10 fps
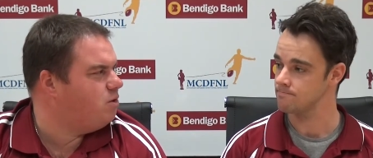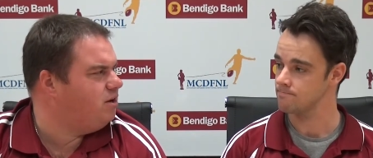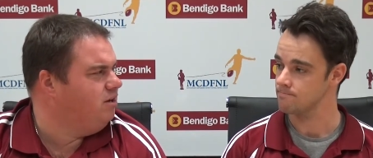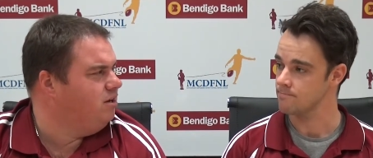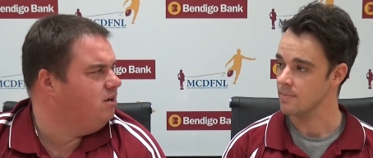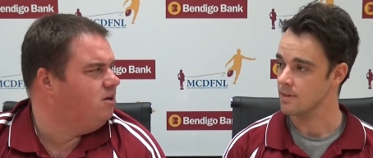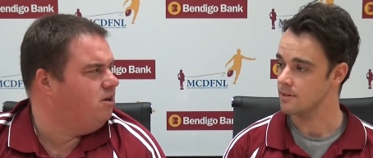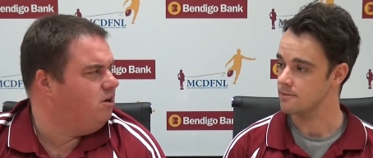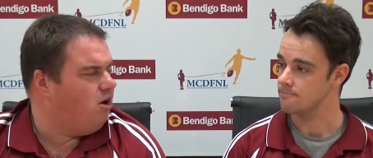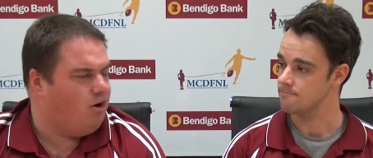Speaker 1: one.
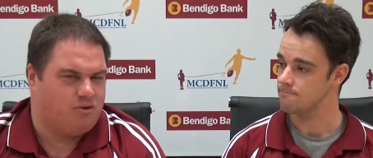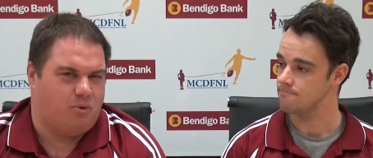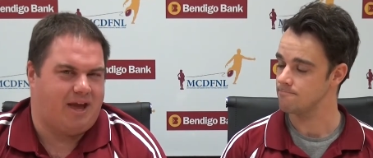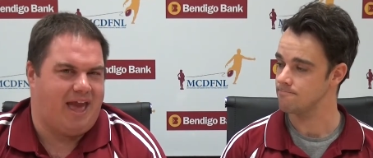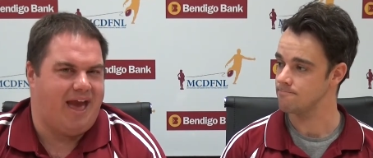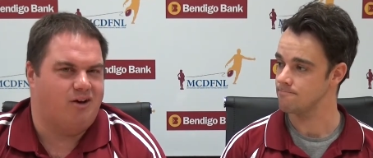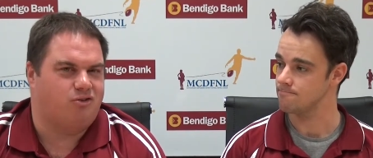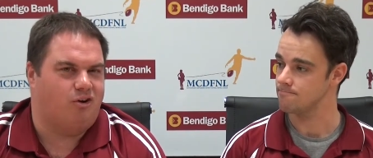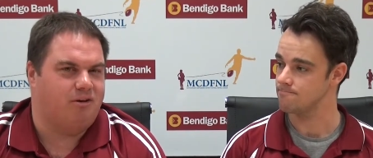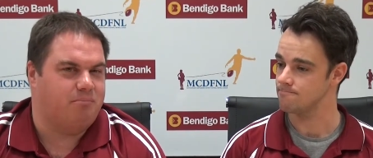I'll do a count
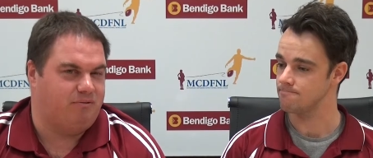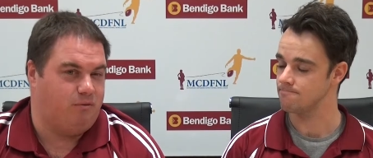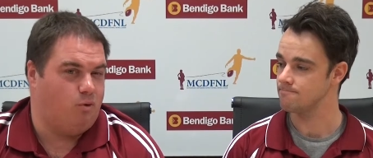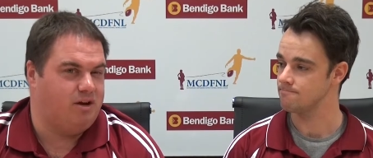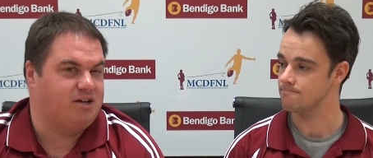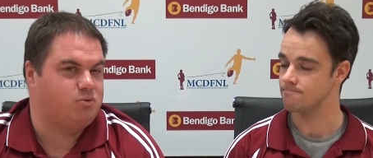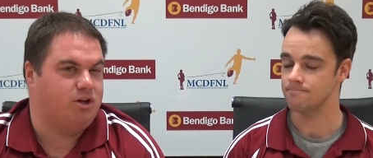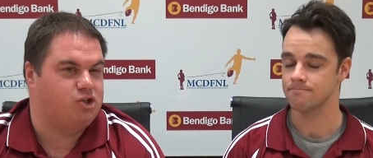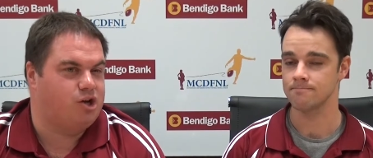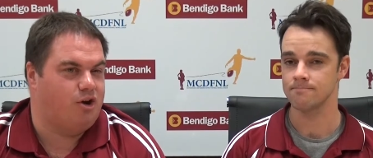on it before next
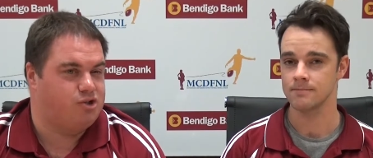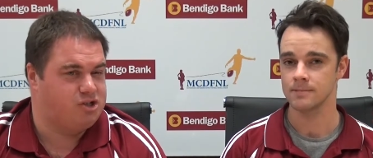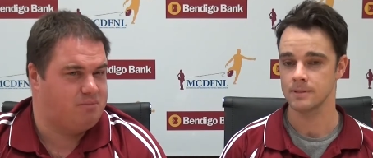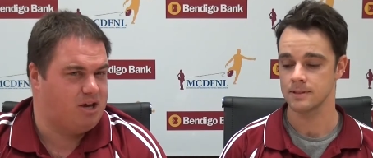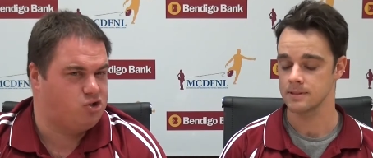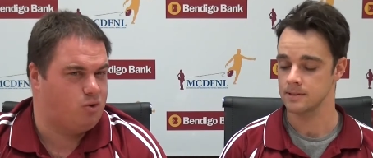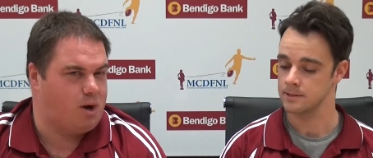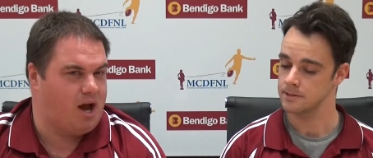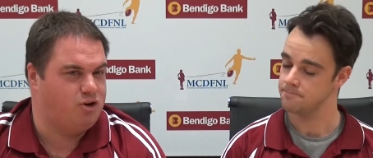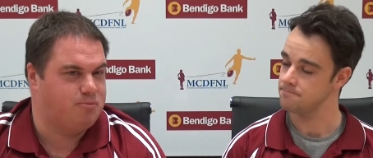week's show just to make sure
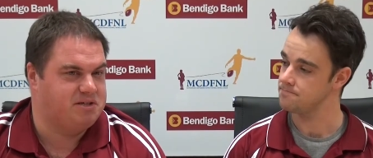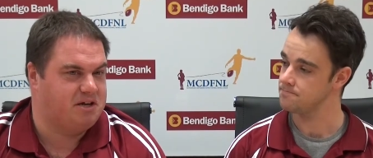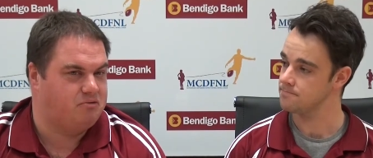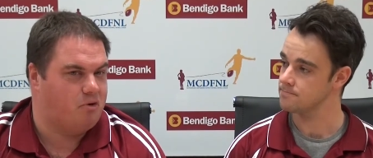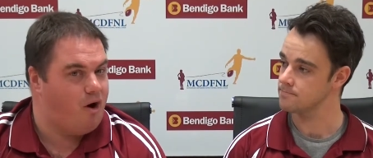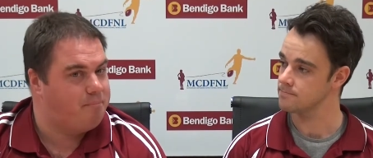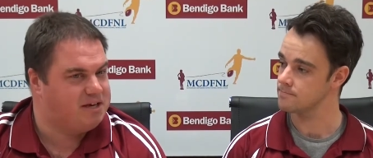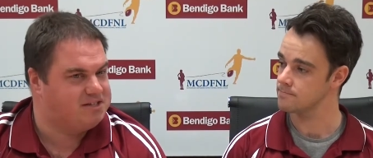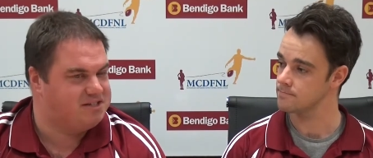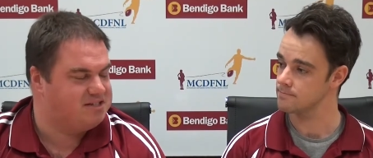we're 100% right
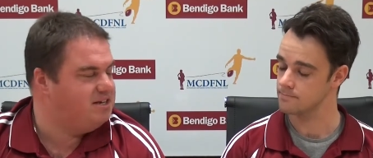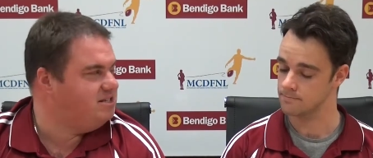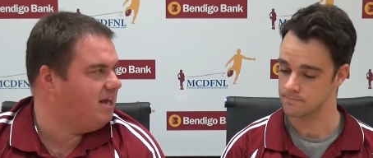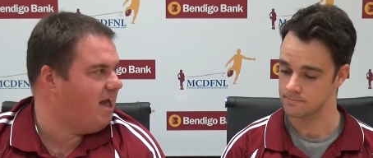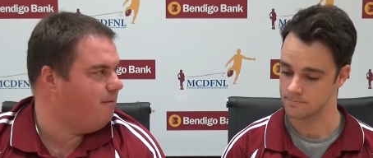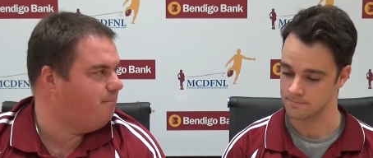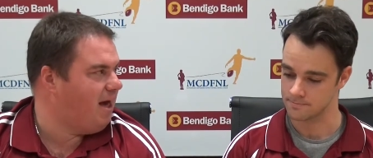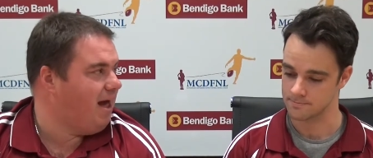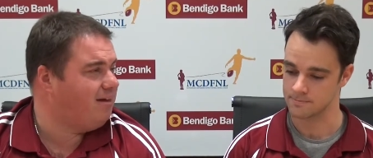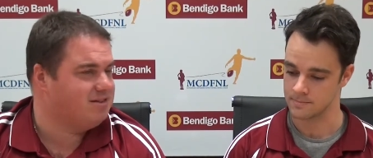because it's an easy count
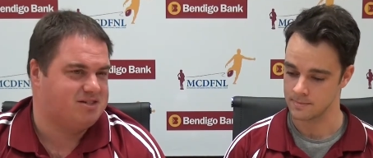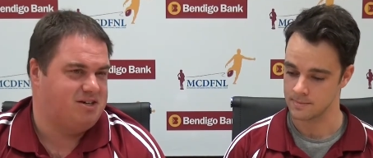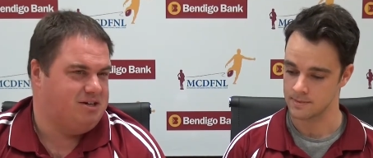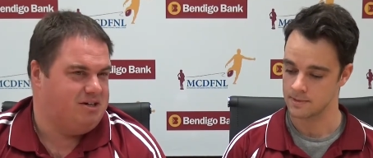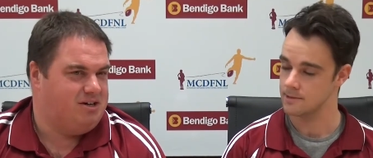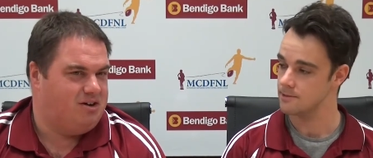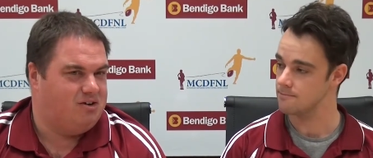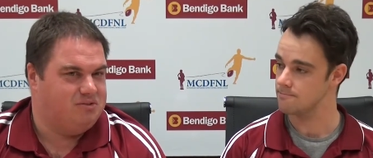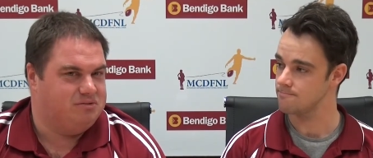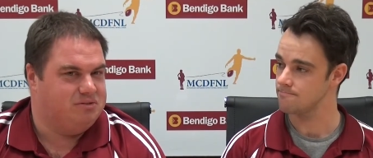back. It's
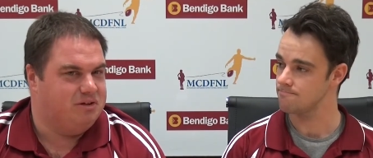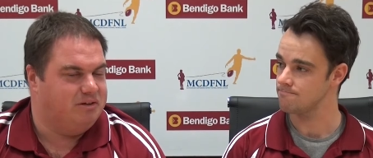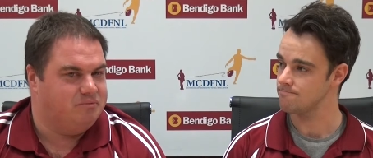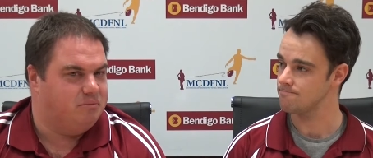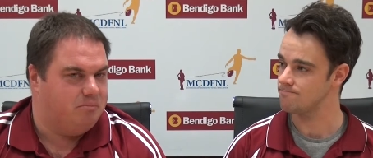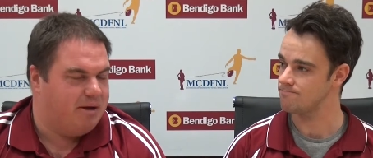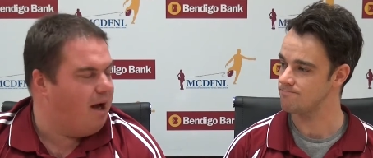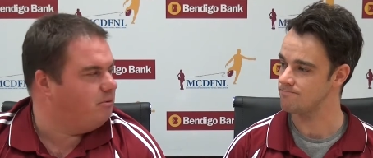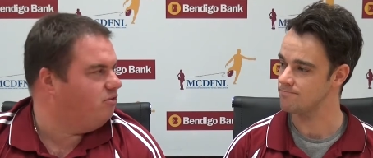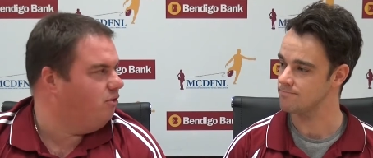be
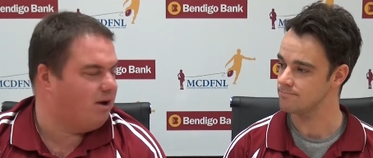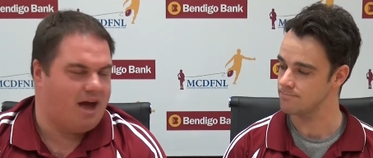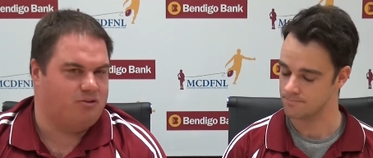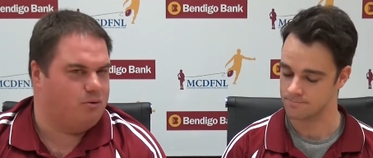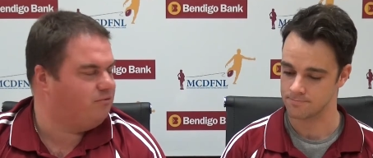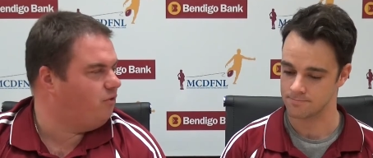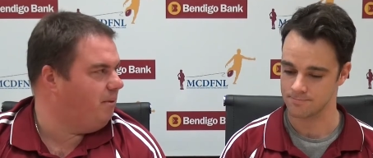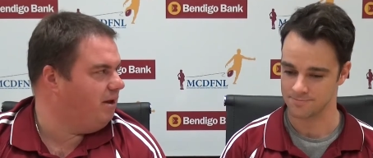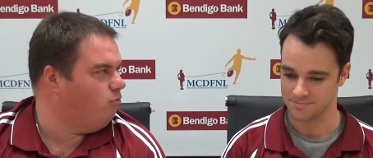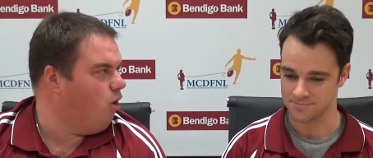able to do I can't do it off the top of
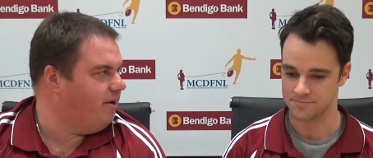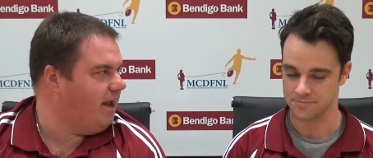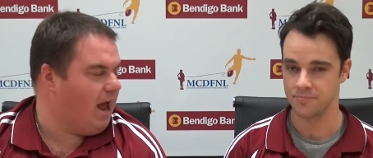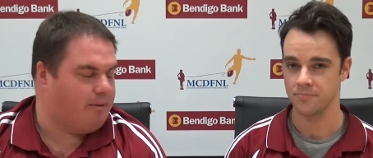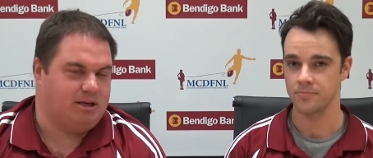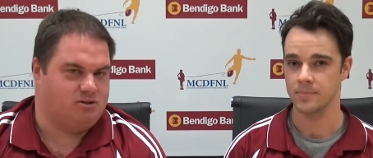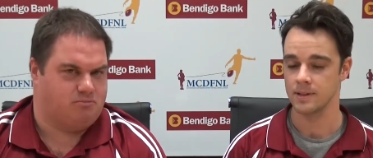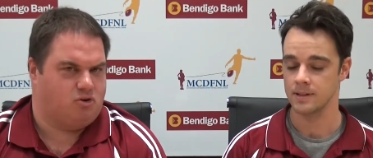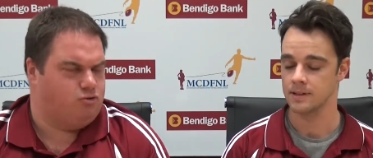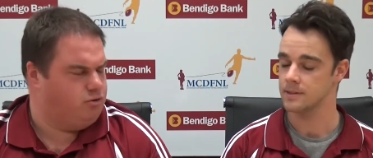my head right now because
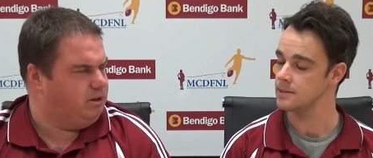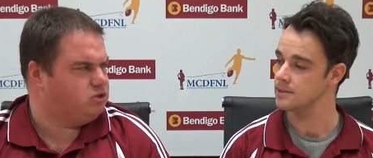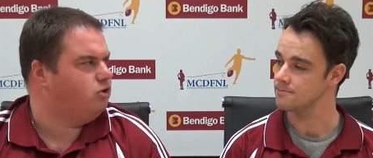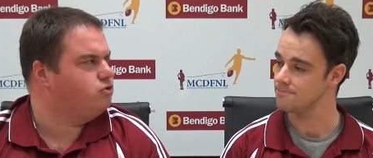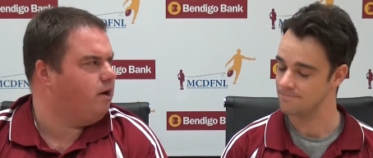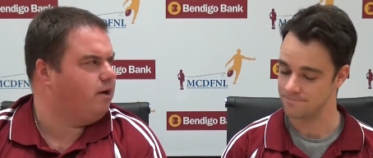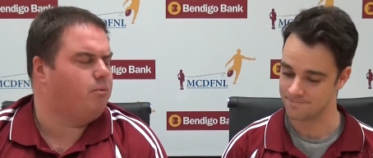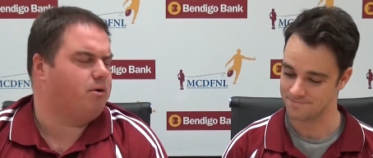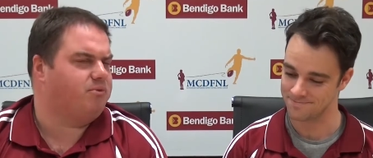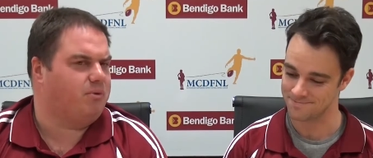I'm too much concentrating on
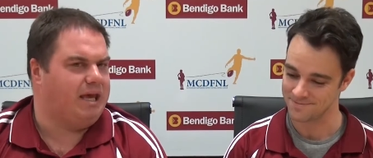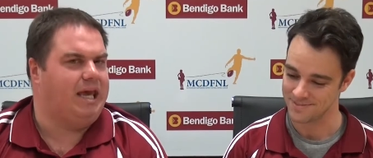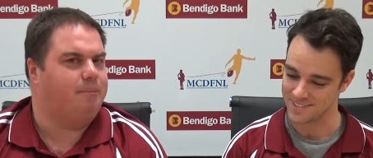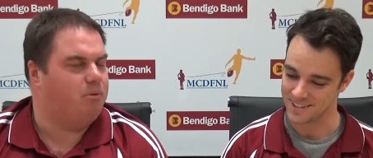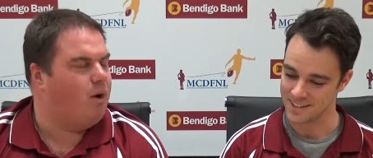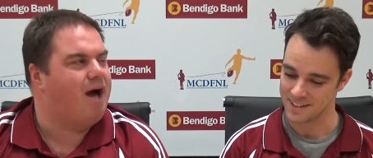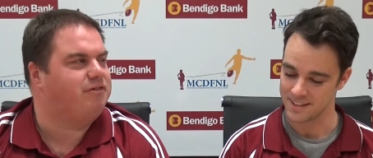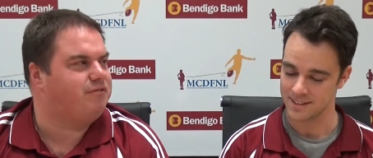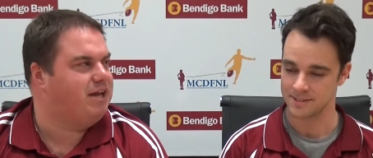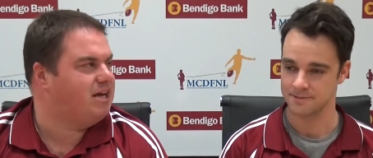what I'm doing here, but we'll have
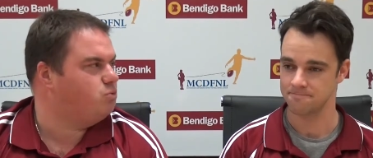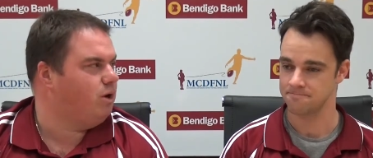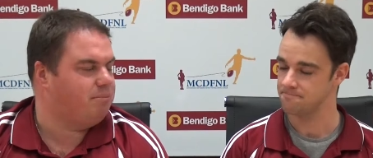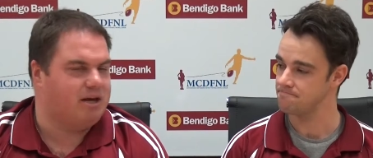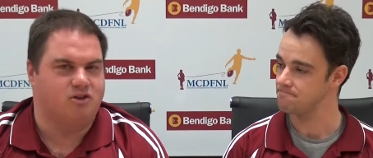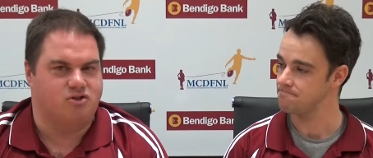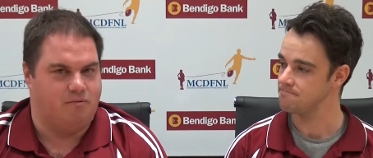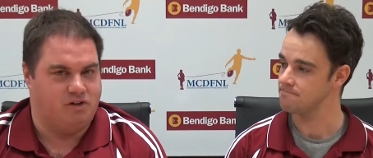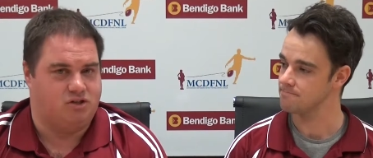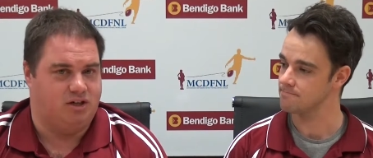it for next week because
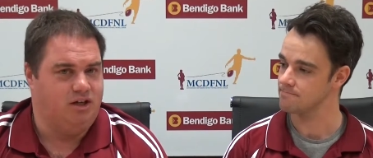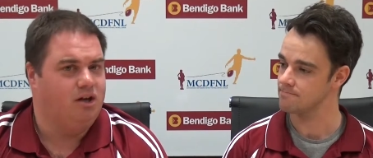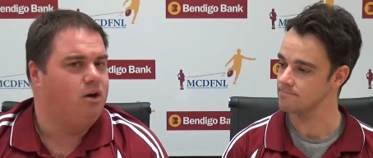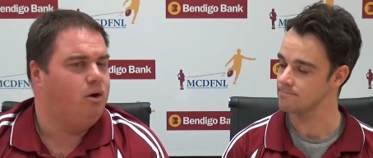obviously